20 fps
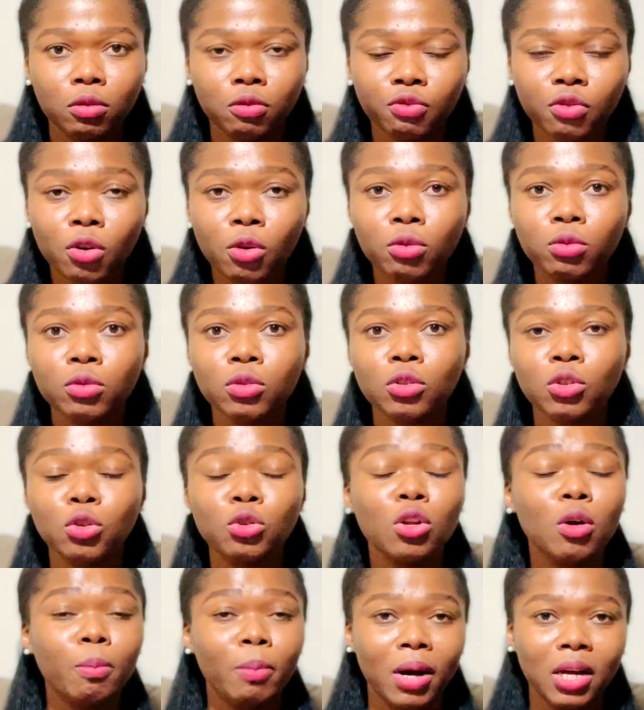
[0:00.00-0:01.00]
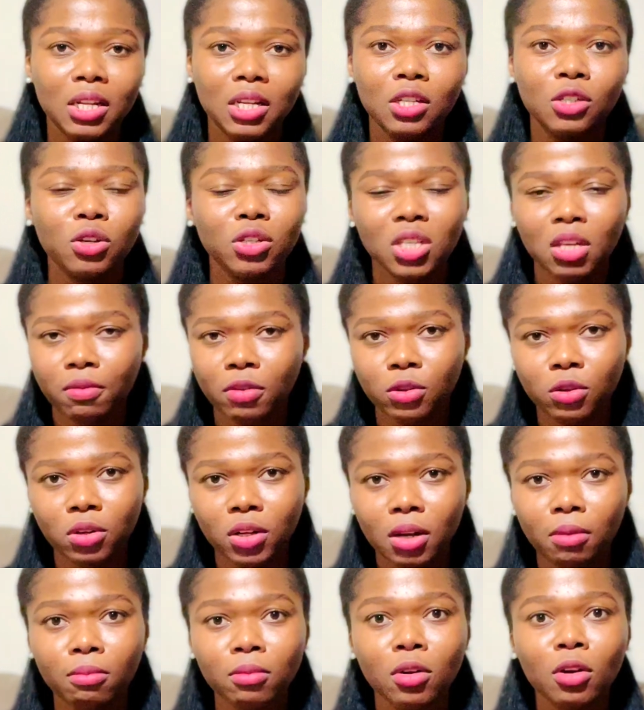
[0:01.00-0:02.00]
phone, do not panic, just give it to
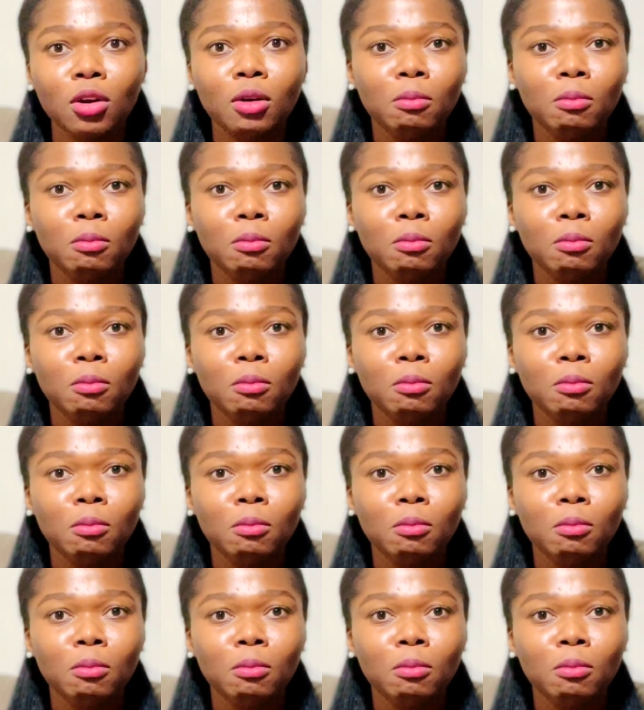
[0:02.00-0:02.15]
them.